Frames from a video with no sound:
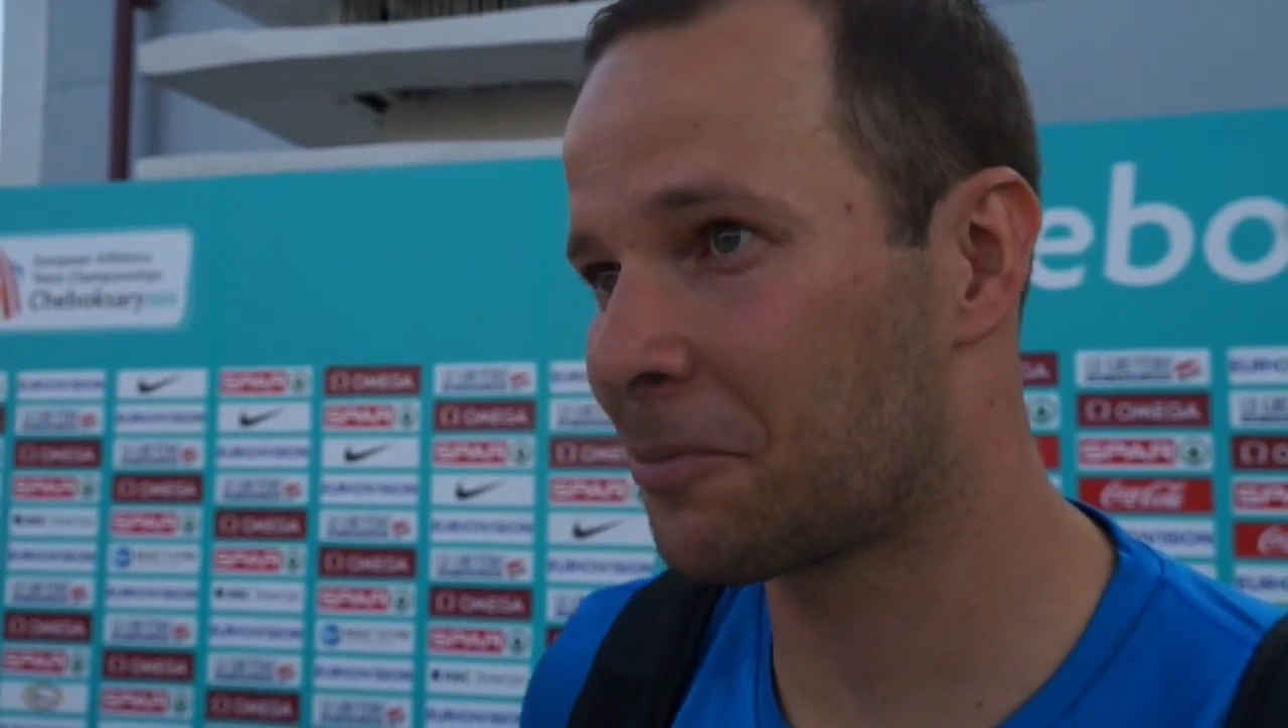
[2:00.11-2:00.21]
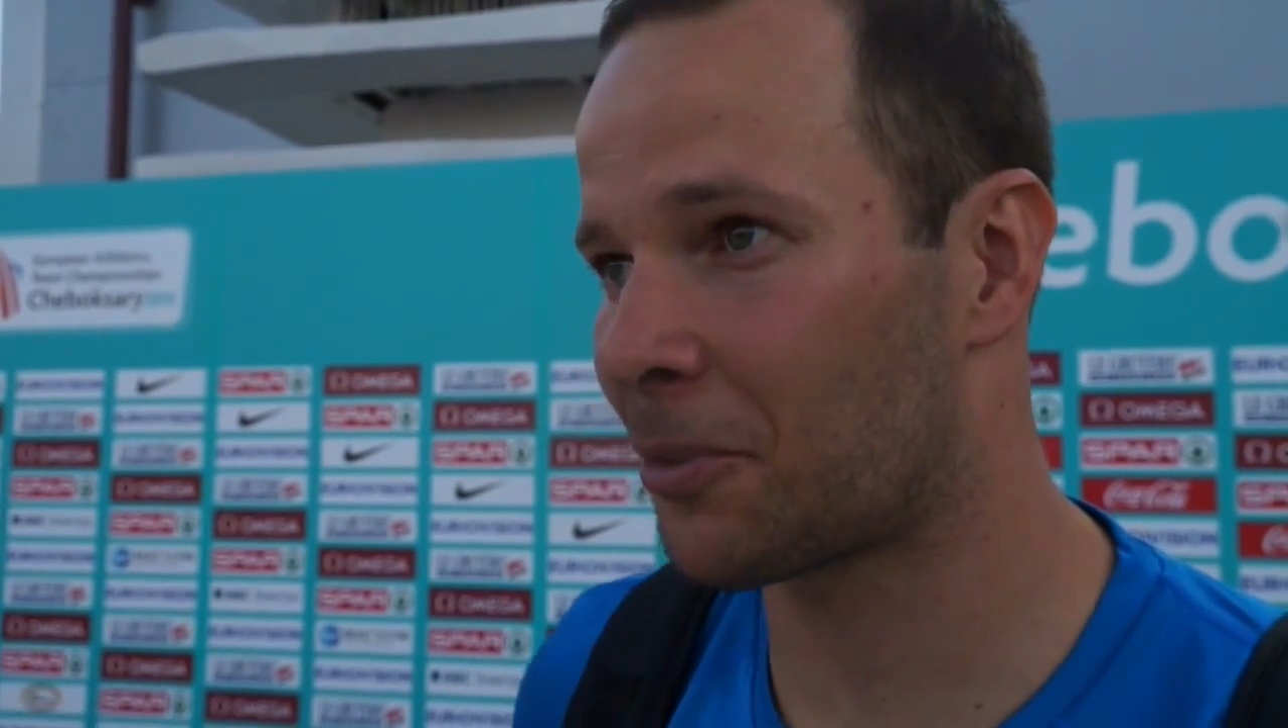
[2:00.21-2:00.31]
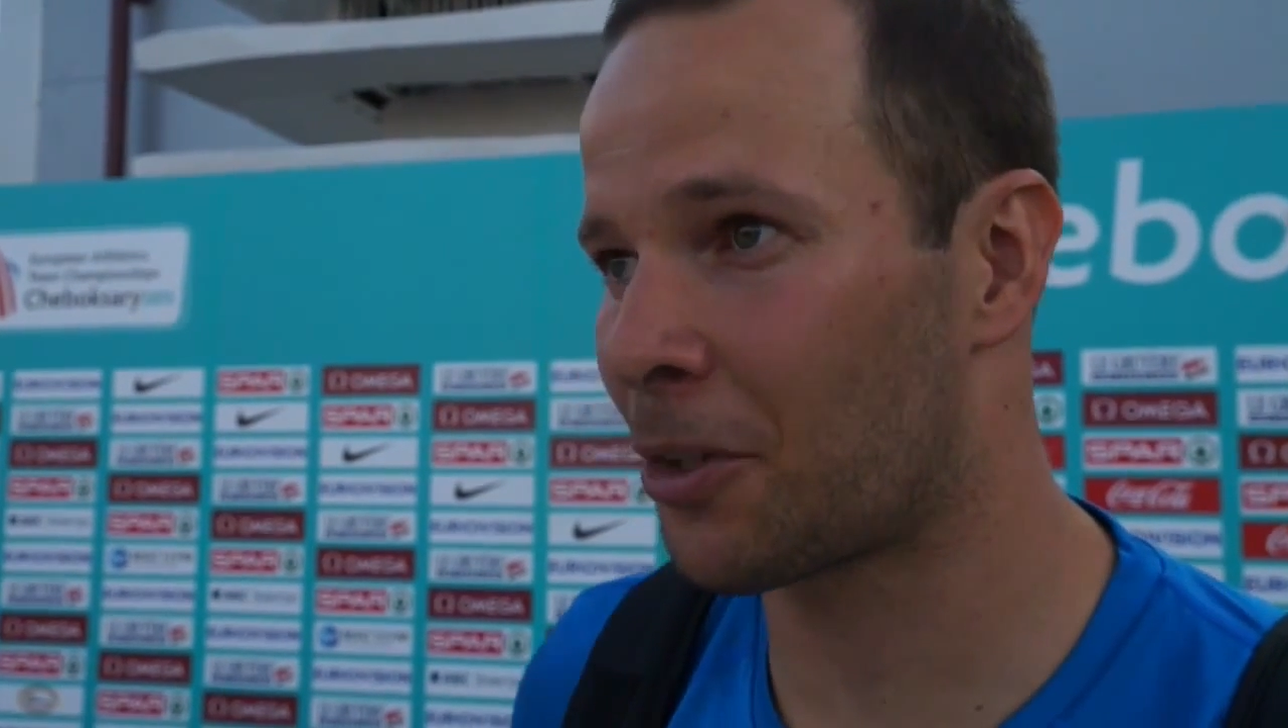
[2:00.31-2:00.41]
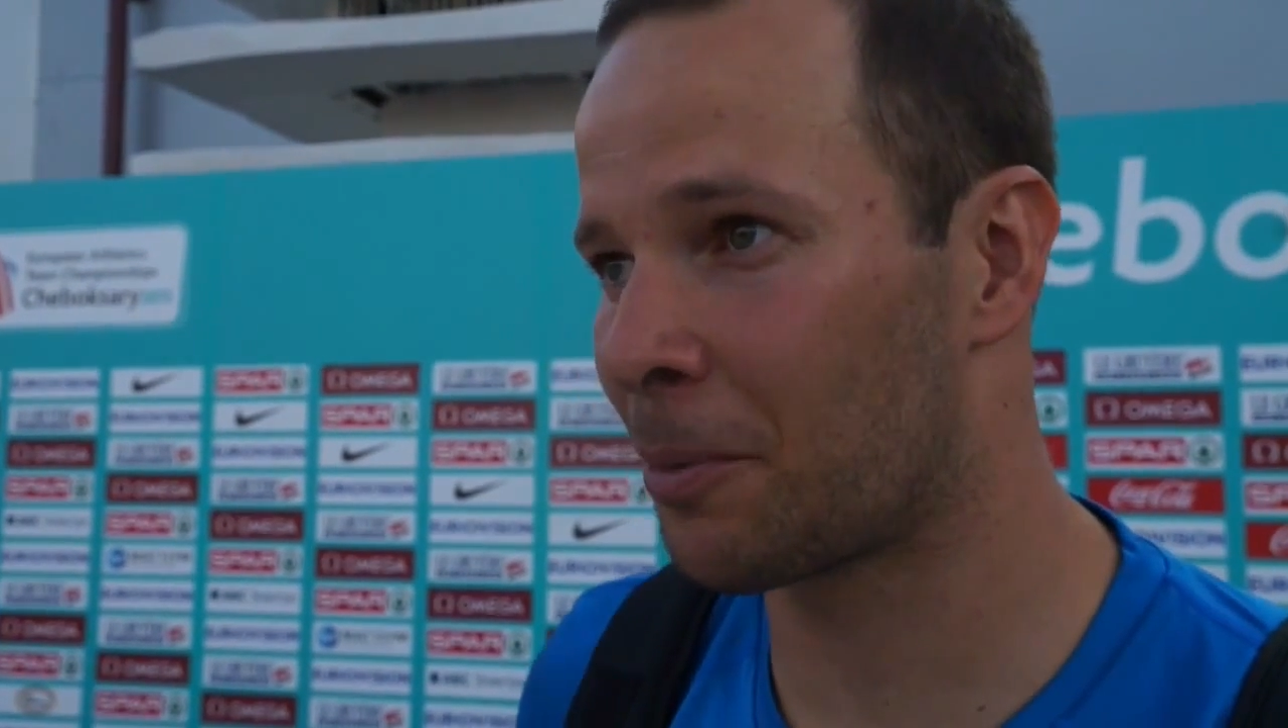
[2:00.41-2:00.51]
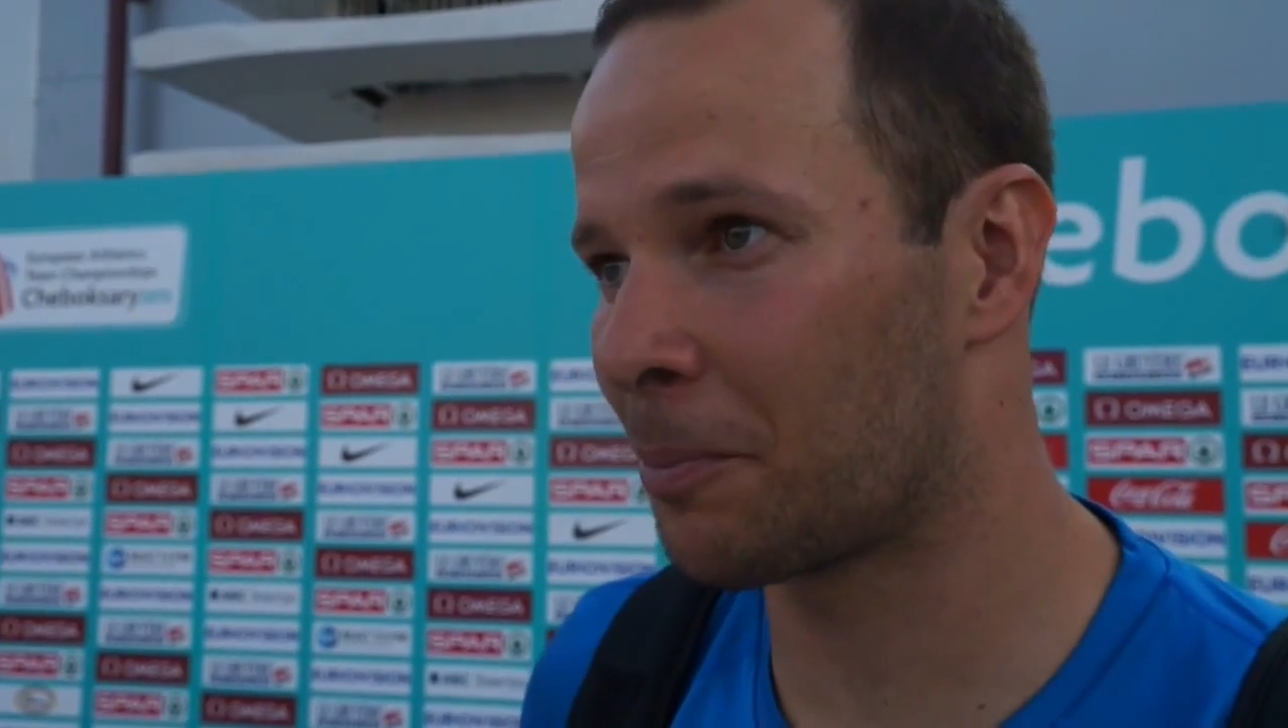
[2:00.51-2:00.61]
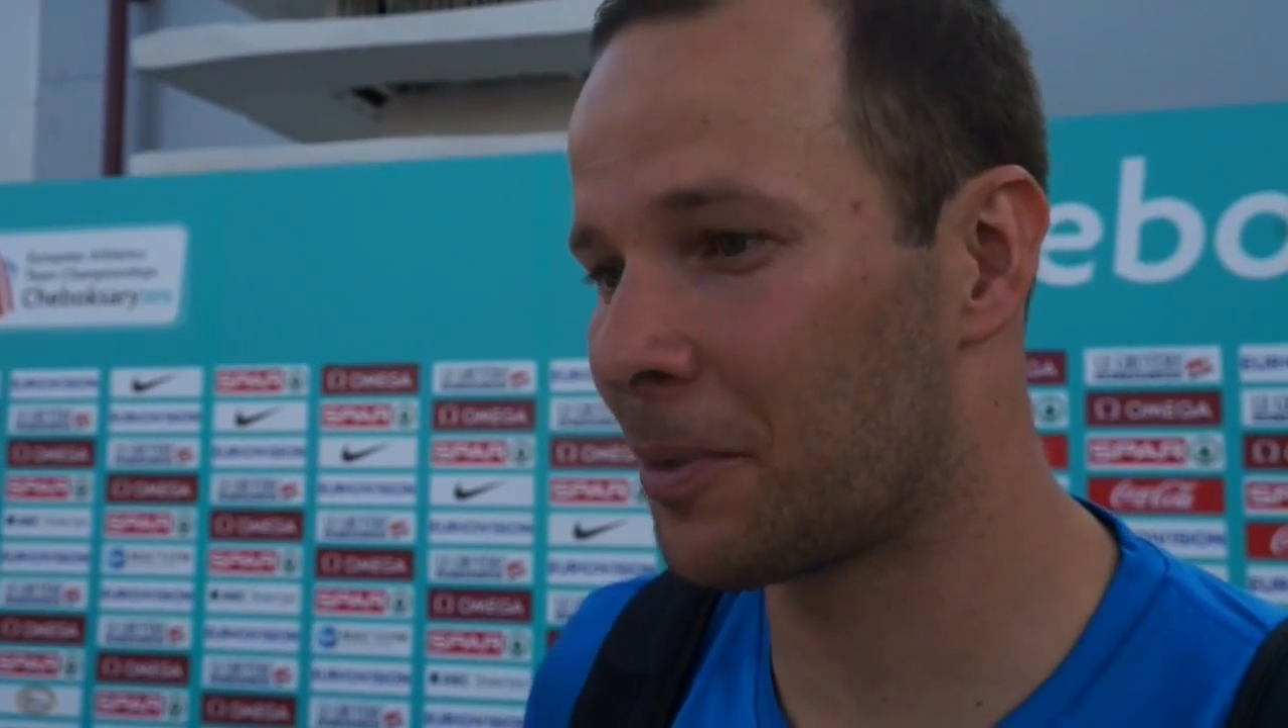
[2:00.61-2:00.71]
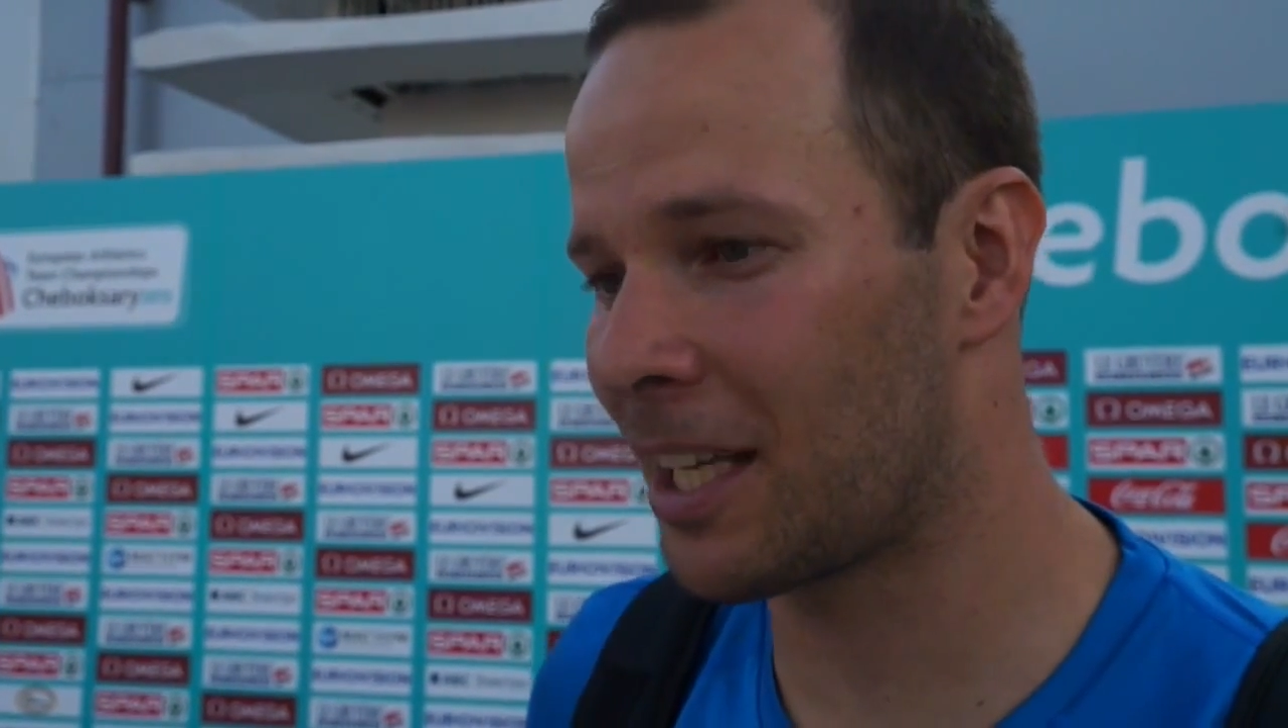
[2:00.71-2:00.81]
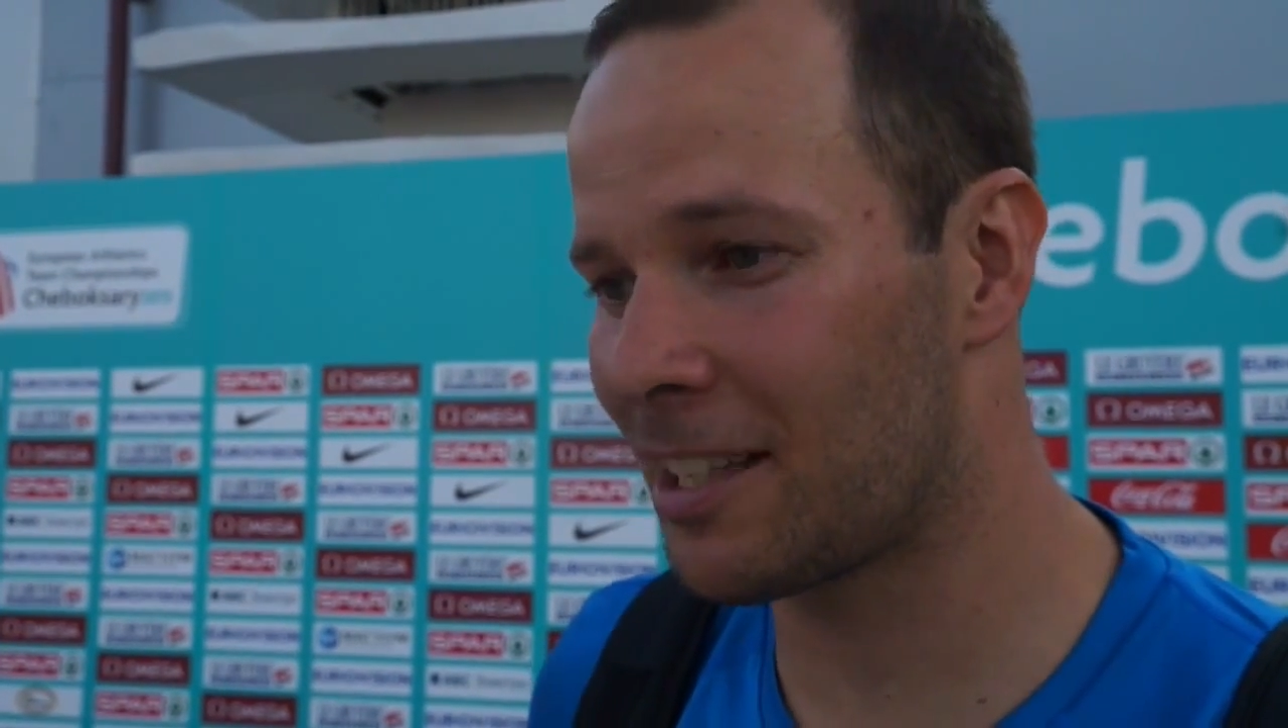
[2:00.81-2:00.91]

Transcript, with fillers: from